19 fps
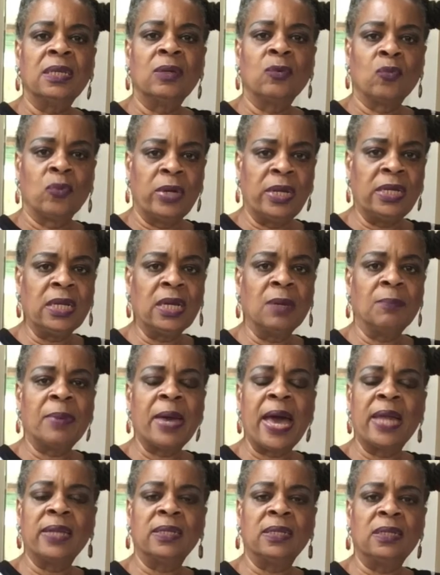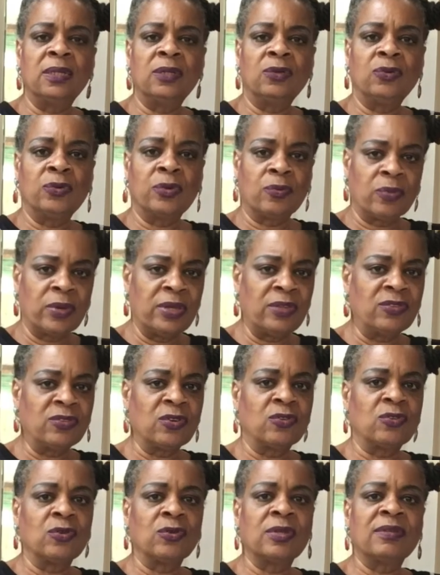reading about it, doing
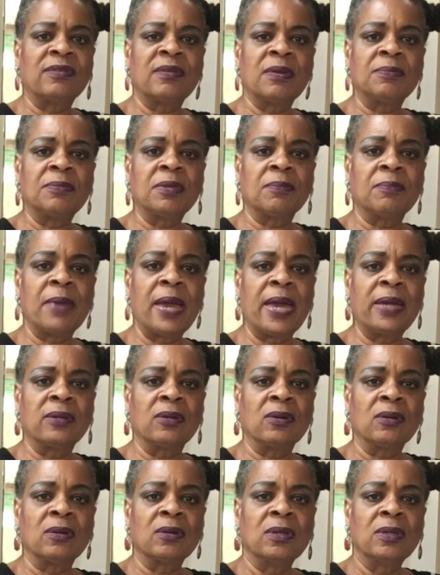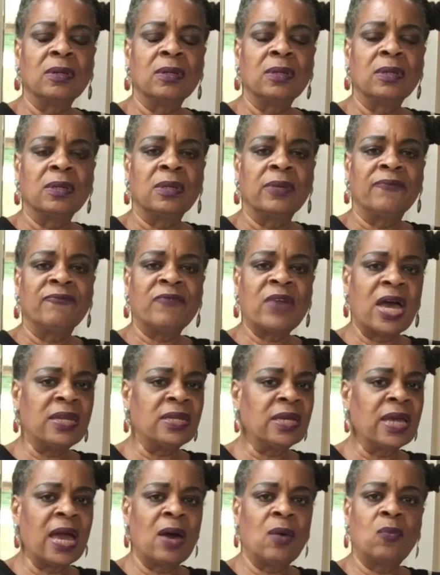research on the subject matter,
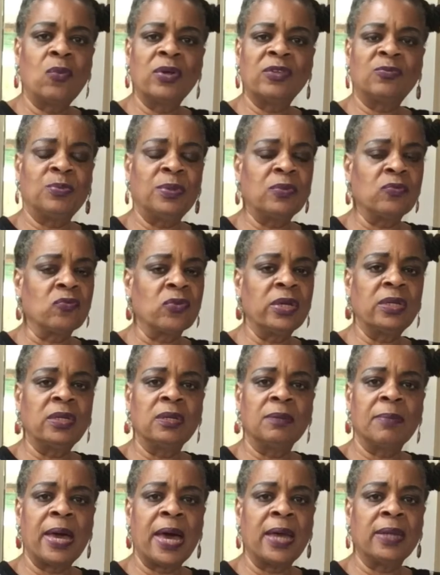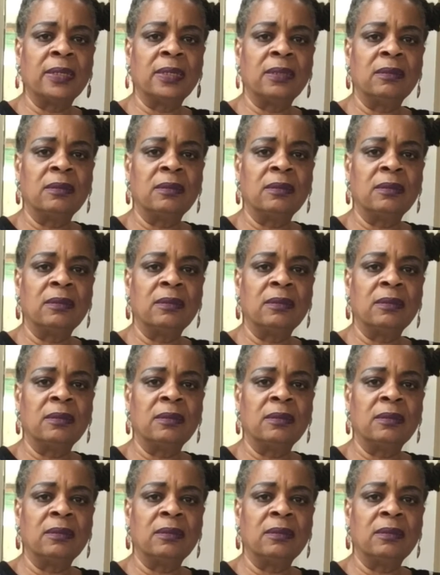finding out what's been written about it,